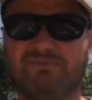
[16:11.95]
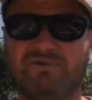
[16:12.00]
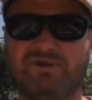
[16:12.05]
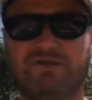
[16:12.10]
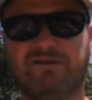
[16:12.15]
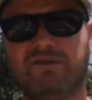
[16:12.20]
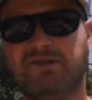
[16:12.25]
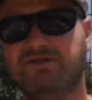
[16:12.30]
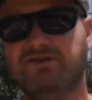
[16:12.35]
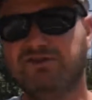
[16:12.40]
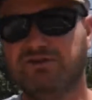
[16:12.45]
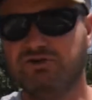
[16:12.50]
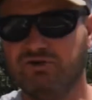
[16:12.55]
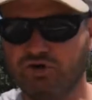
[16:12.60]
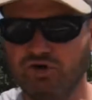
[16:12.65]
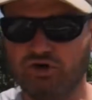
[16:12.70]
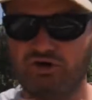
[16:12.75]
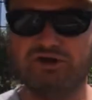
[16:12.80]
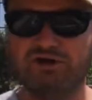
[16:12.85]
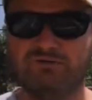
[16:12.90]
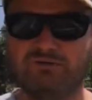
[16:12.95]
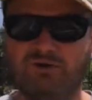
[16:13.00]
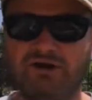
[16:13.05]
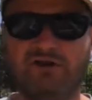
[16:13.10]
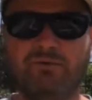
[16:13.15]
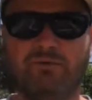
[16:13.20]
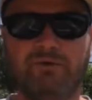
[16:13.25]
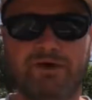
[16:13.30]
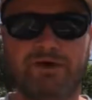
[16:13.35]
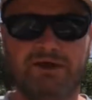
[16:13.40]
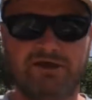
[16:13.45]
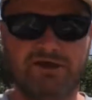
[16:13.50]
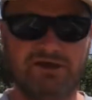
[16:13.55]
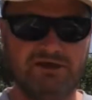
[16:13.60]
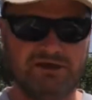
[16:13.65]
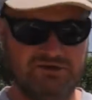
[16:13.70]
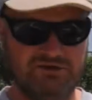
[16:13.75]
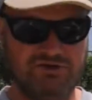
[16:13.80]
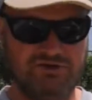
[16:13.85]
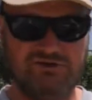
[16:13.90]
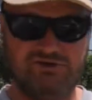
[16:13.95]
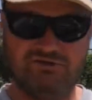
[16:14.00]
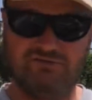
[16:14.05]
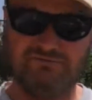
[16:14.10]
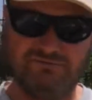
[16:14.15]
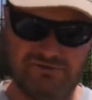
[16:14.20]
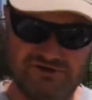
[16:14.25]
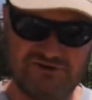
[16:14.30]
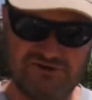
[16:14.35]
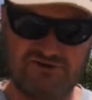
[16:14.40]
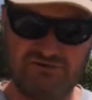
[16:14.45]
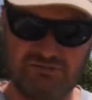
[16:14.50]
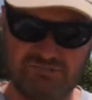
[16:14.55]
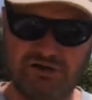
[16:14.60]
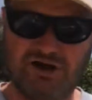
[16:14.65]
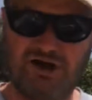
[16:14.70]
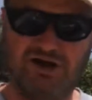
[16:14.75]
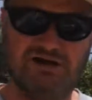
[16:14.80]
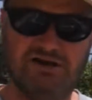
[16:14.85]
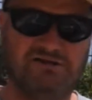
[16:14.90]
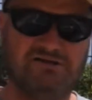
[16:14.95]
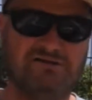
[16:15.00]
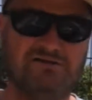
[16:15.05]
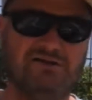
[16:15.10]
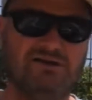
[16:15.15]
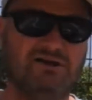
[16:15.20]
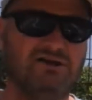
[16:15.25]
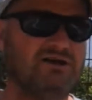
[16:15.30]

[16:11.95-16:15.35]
and then you cook it right away, you get the freshest product.